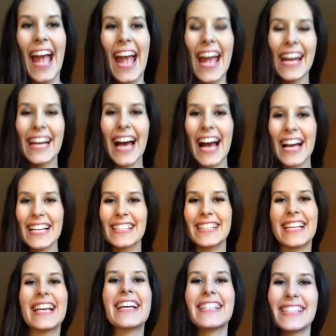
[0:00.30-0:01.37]
Hey guys,
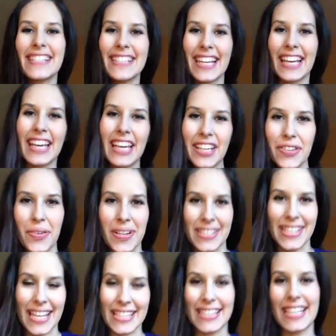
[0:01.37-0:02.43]
it's Nikki, your
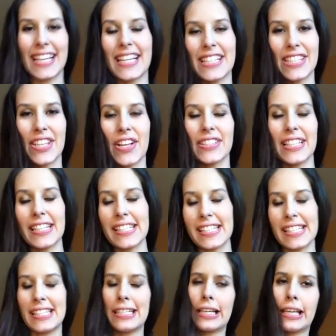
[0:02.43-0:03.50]
Scentsy consultant.
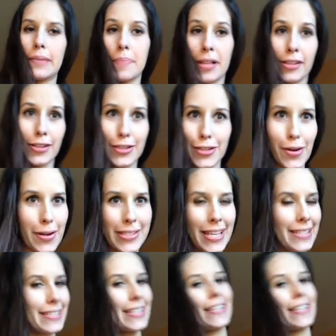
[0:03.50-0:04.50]
Nikki Millard, your Scentsy